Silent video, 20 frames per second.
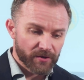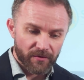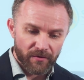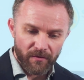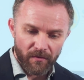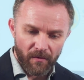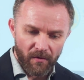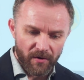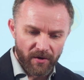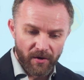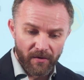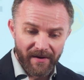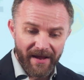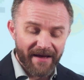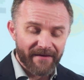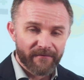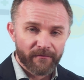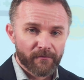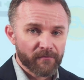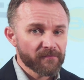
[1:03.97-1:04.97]
to or don't
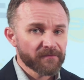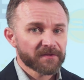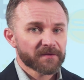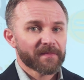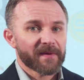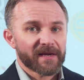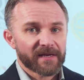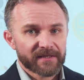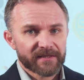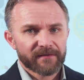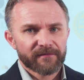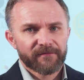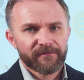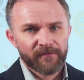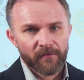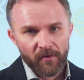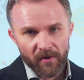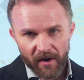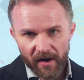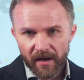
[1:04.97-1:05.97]
have roof space
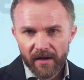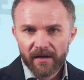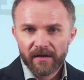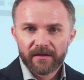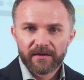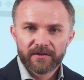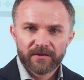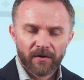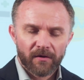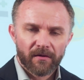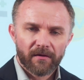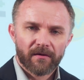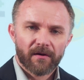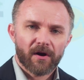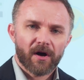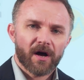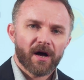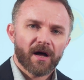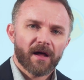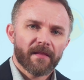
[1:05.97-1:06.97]
for solar
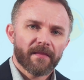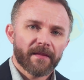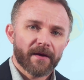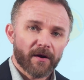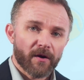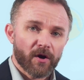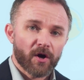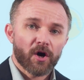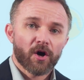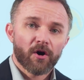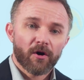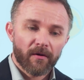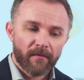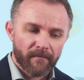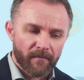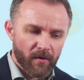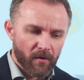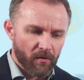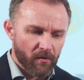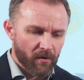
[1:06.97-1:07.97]
on their
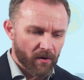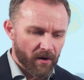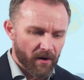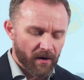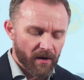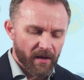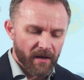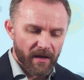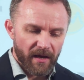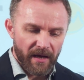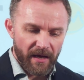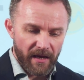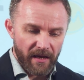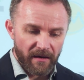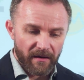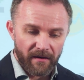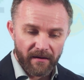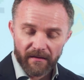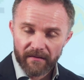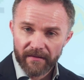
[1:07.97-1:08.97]
home or
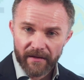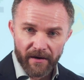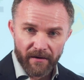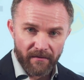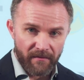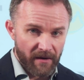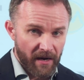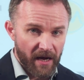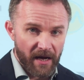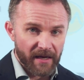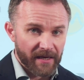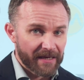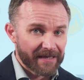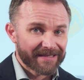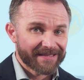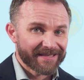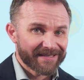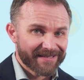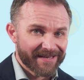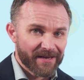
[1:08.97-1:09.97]
in their
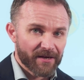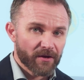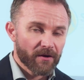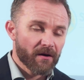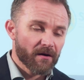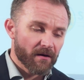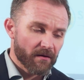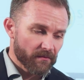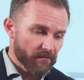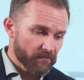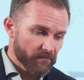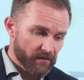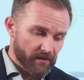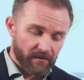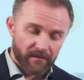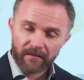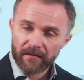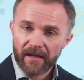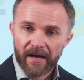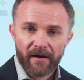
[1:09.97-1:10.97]
non-existent yard.
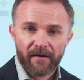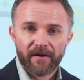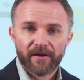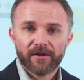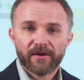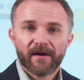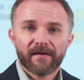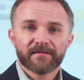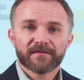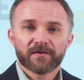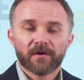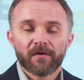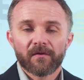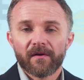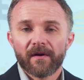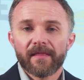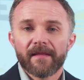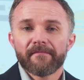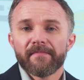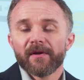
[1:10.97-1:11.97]
How can you have
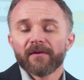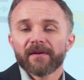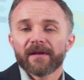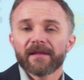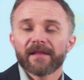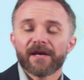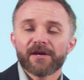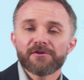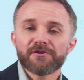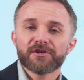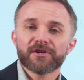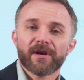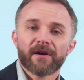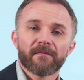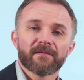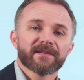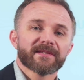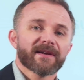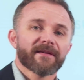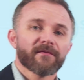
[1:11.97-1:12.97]
solar on the building that you
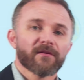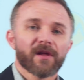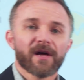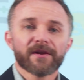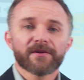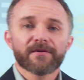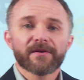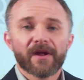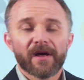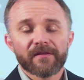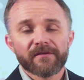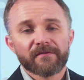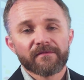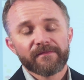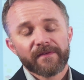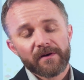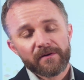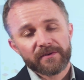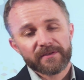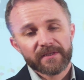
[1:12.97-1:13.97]
share with several hundred other
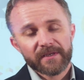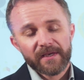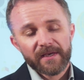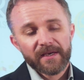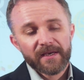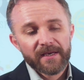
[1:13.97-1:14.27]
folks?